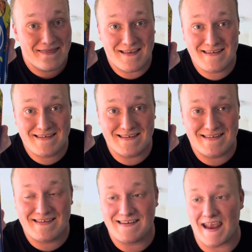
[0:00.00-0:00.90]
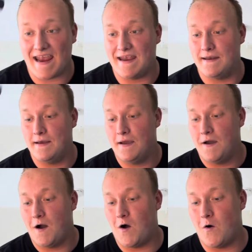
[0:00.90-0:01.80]
This is insane.
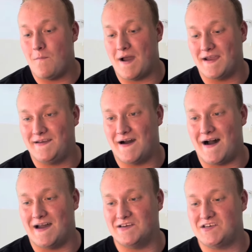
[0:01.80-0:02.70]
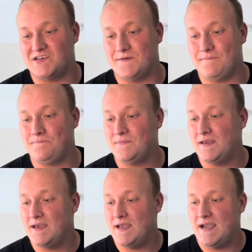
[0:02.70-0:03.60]
Oh my gosh.
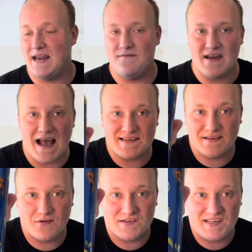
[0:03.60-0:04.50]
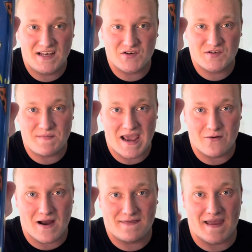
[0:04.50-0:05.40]
It even has Little Caesars
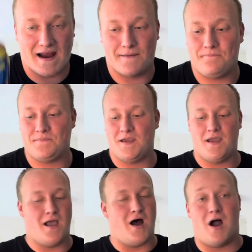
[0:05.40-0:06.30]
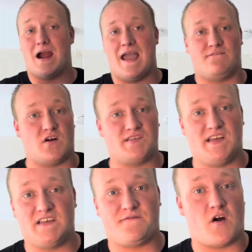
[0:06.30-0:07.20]
man right there. All right, first
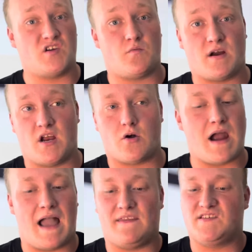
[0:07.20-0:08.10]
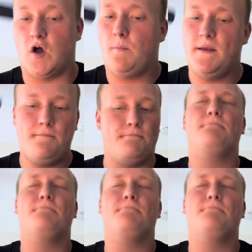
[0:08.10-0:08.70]
things first, we're gonna crack this open.